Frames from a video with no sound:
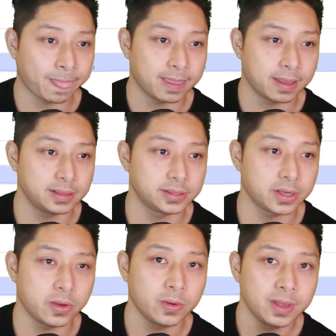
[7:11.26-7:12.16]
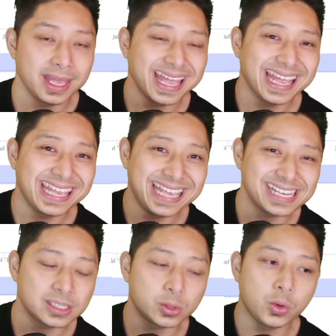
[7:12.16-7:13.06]
So
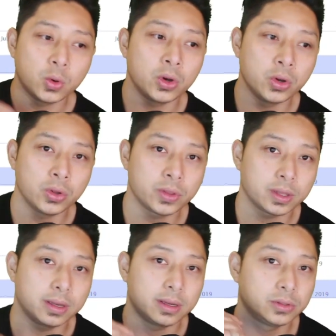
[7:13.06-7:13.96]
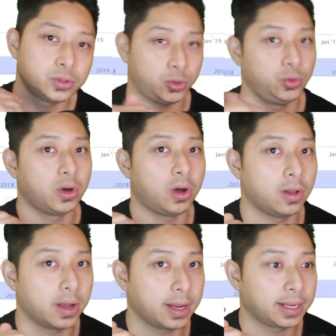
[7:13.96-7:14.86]
yes, your Earth
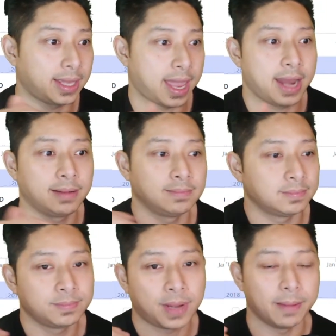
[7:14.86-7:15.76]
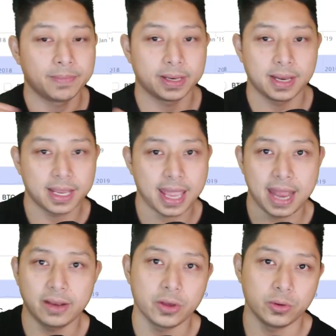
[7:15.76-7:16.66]
$2 can pump and it
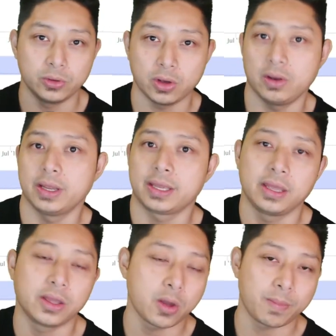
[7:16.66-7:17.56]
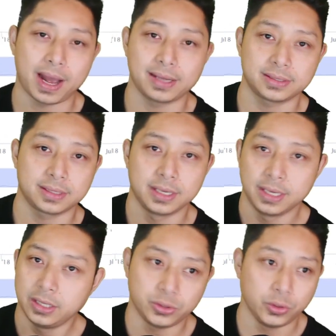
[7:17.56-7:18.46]
can go to $1. It can go past
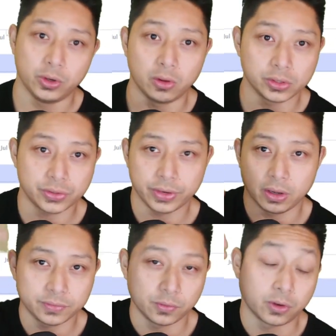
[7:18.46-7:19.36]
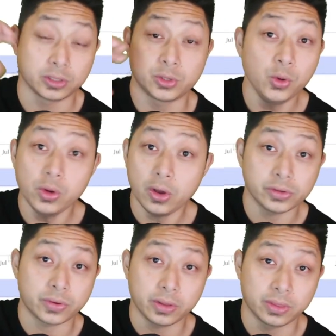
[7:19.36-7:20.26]
$2, $3, $4. Who knows,
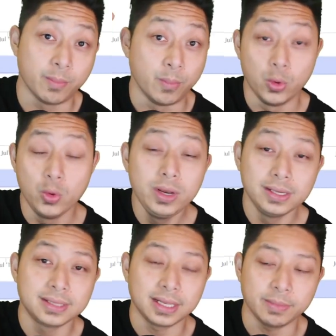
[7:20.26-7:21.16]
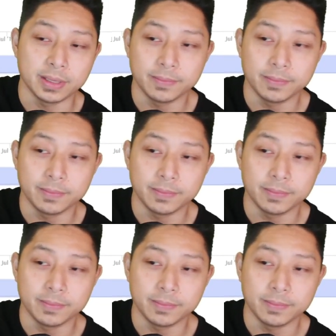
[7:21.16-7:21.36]
right? The moon is the limit.